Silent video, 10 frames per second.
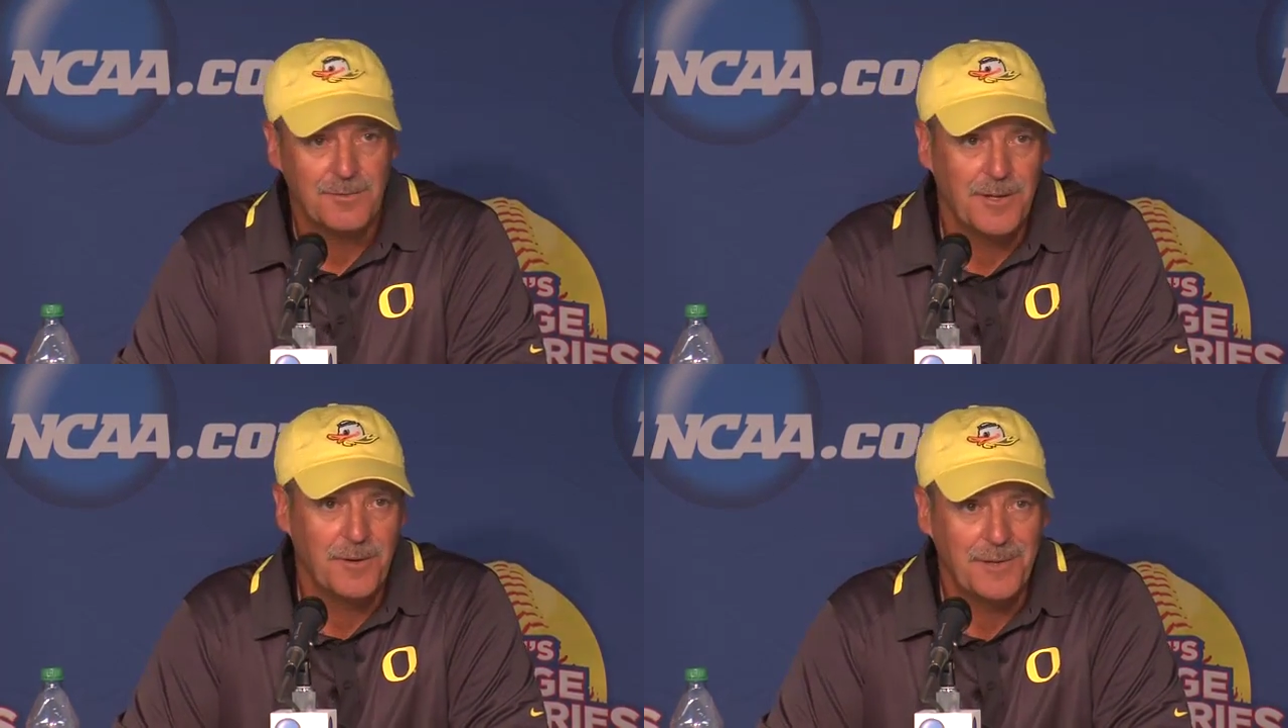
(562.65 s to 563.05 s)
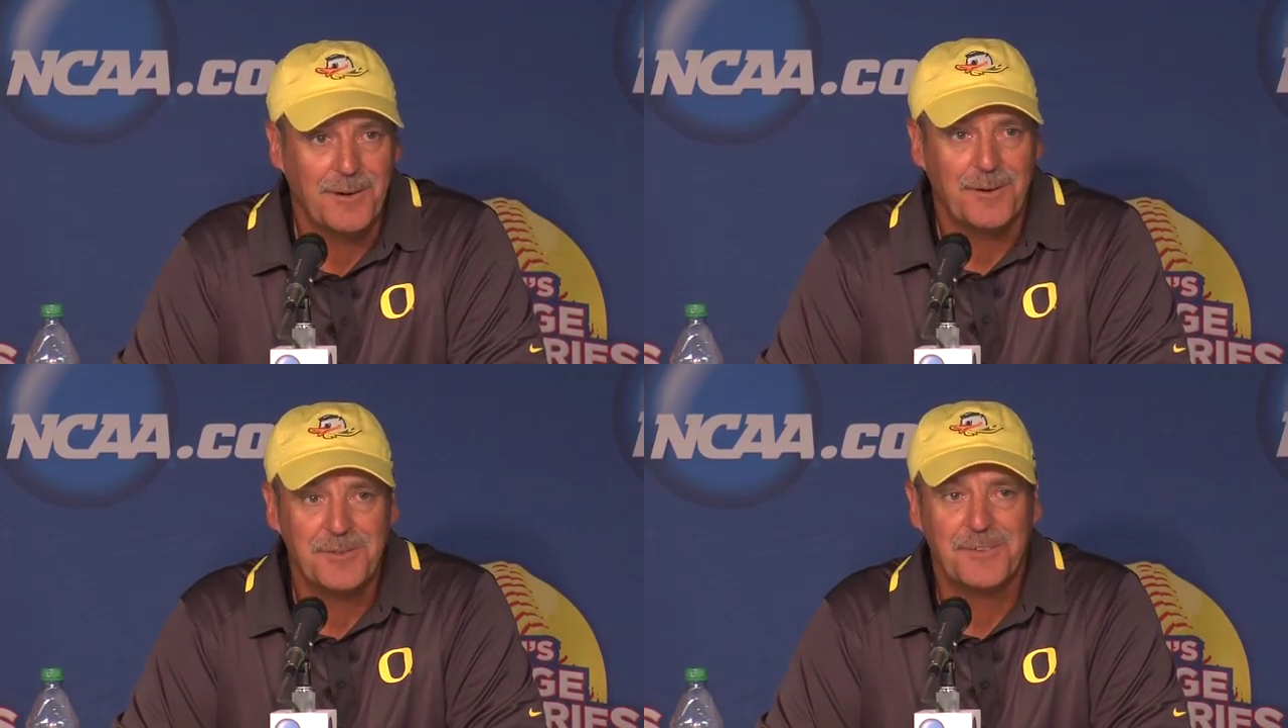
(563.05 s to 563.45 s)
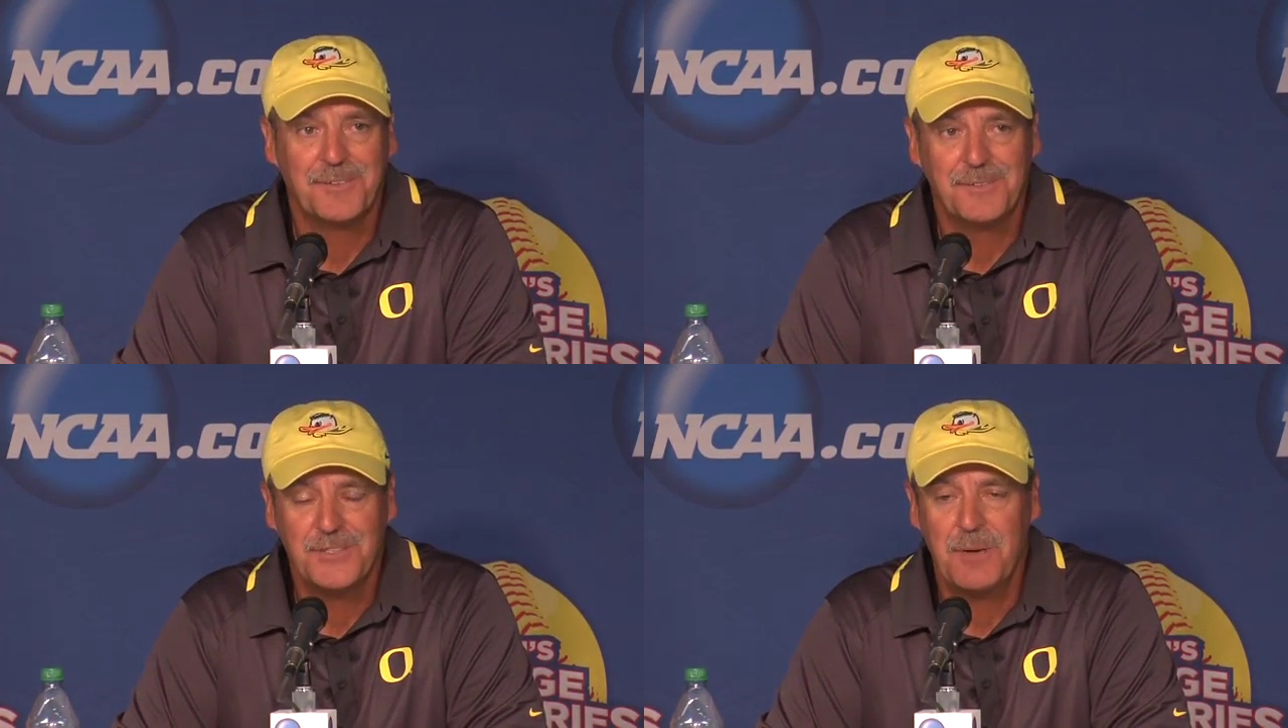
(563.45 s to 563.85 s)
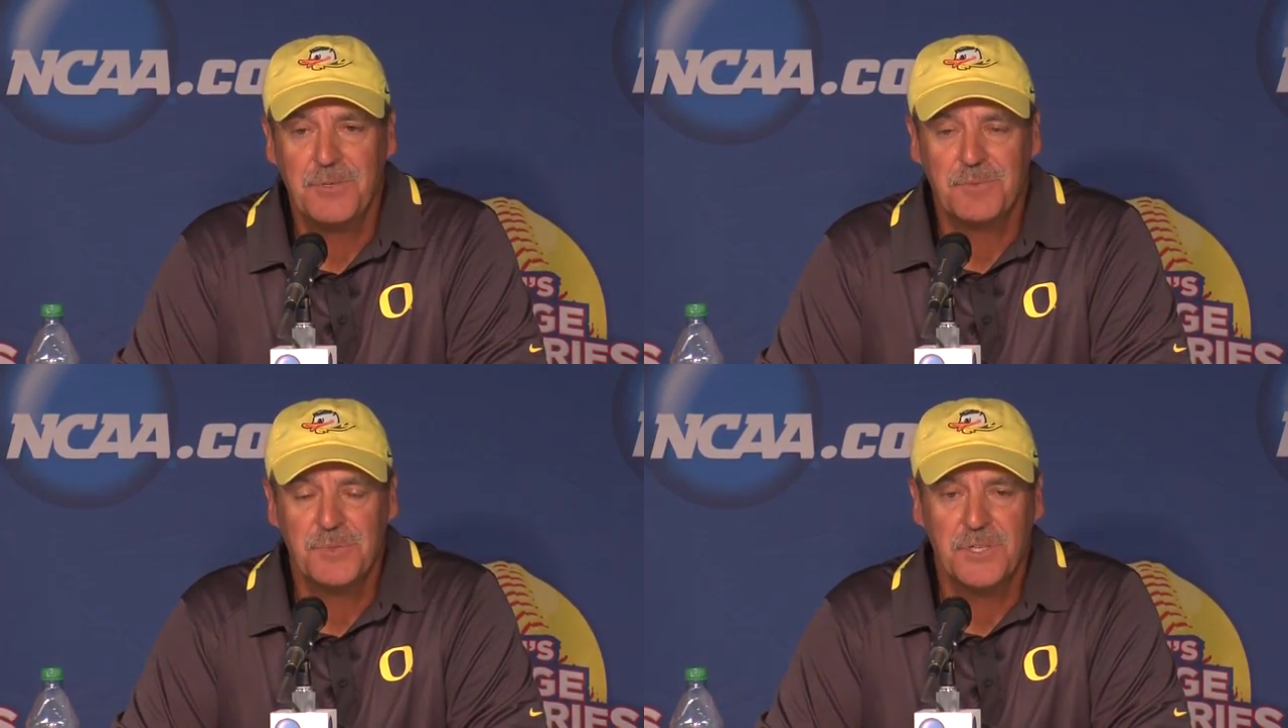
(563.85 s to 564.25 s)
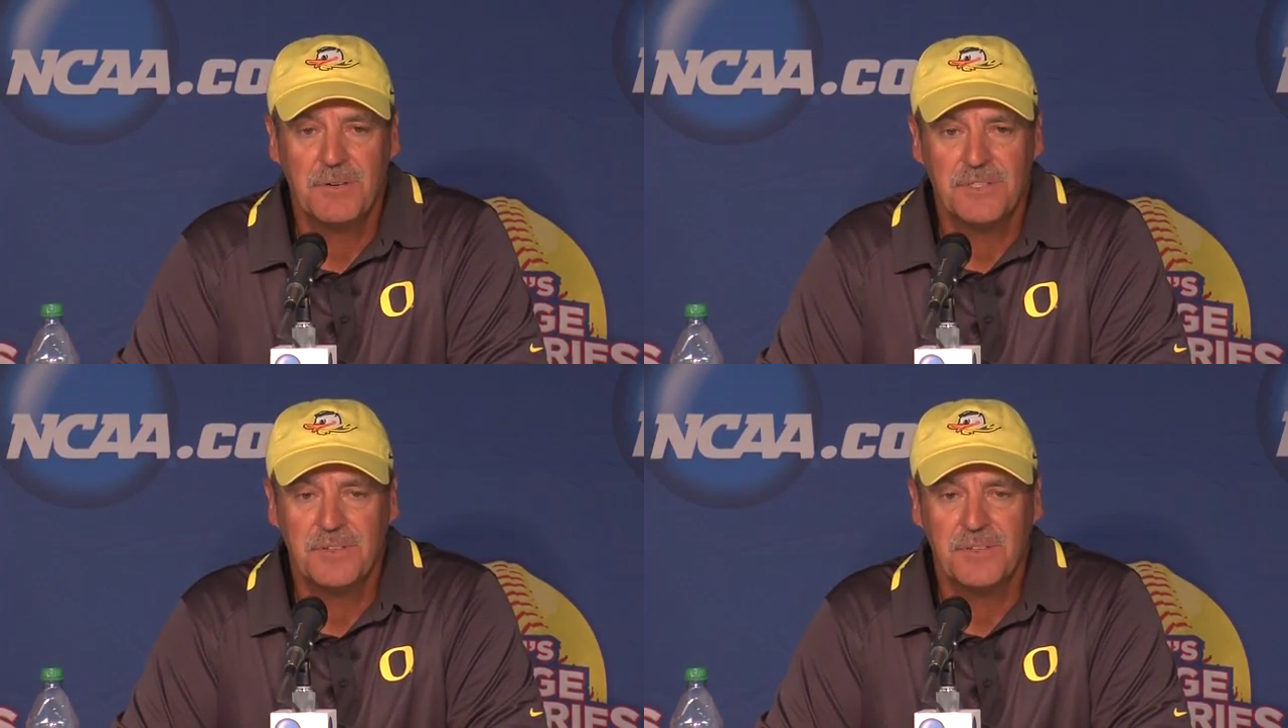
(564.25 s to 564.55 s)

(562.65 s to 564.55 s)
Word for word: you know, let alone to the championship series.